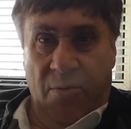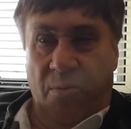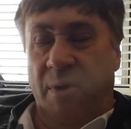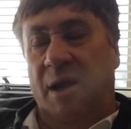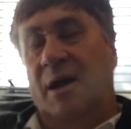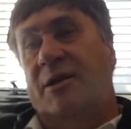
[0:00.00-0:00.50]

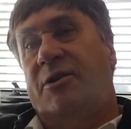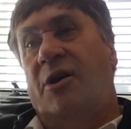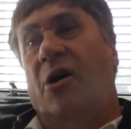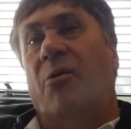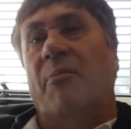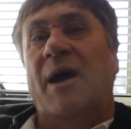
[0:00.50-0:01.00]
We get
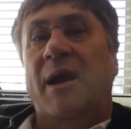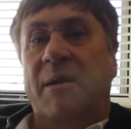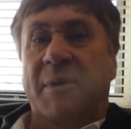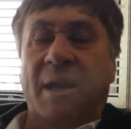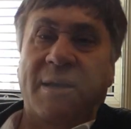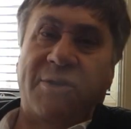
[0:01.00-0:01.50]
told
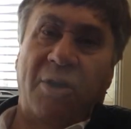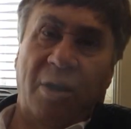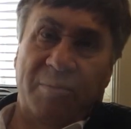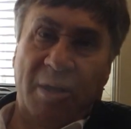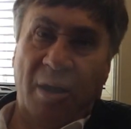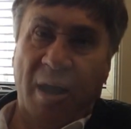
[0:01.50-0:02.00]
many
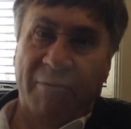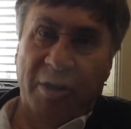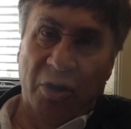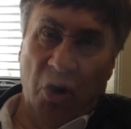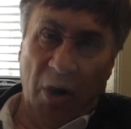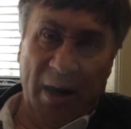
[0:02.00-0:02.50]
times, "I
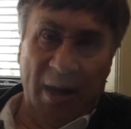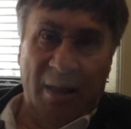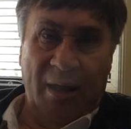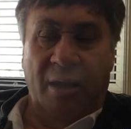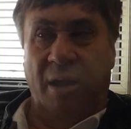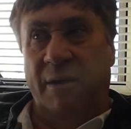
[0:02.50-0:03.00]
haven't got
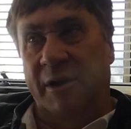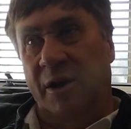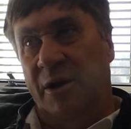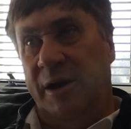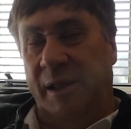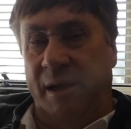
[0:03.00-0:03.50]
anything, I haven't
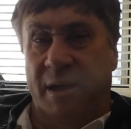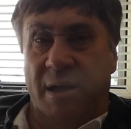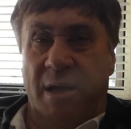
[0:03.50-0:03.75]
got anything."